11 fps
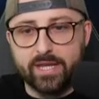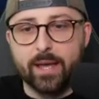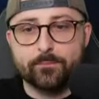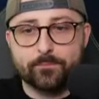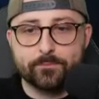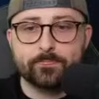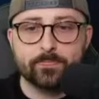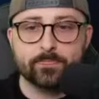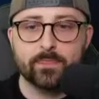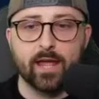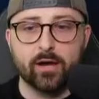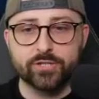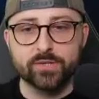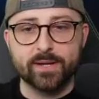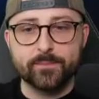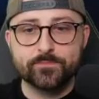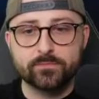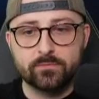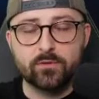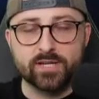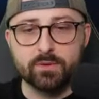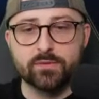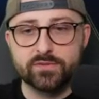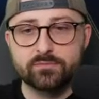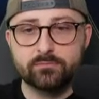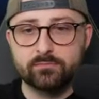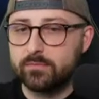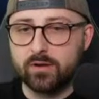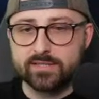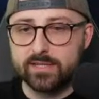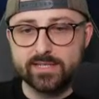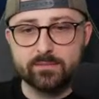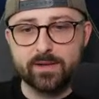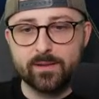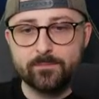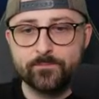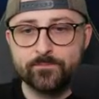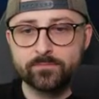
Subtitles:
Yeah. Yeah, I'd do that. Nice moves. Nice and easy, Matt.